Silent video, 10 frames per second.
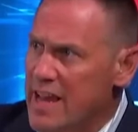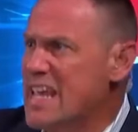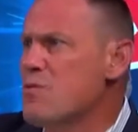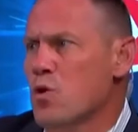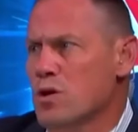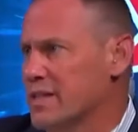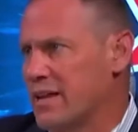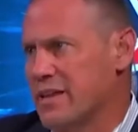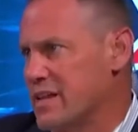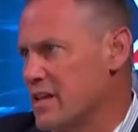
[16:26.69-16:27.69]
And he worked
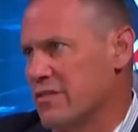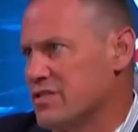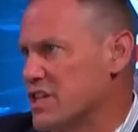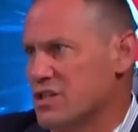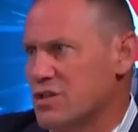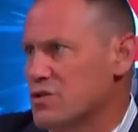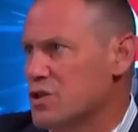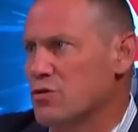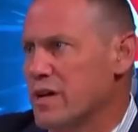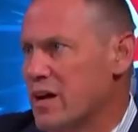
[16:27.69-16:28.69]
on that in the offseason.
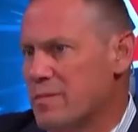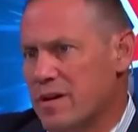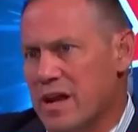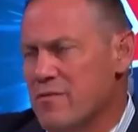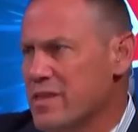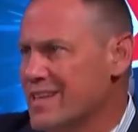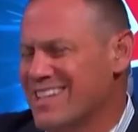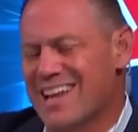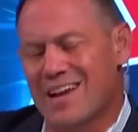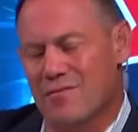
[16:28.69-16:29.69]
There's no doubt about it. Everything,
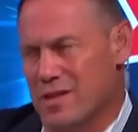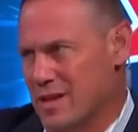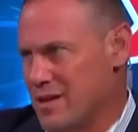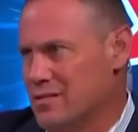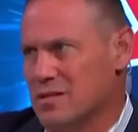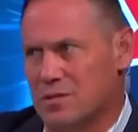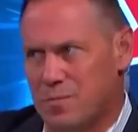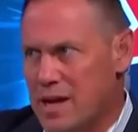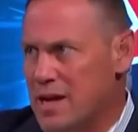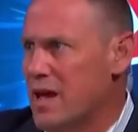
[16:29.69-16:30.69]
he's got everything else, the
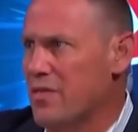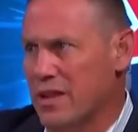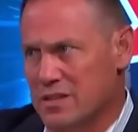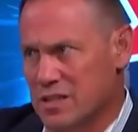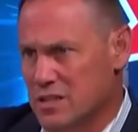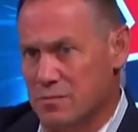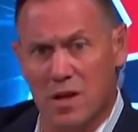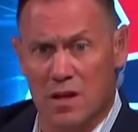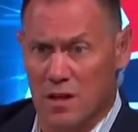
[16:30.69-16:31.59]
speed, athleticism,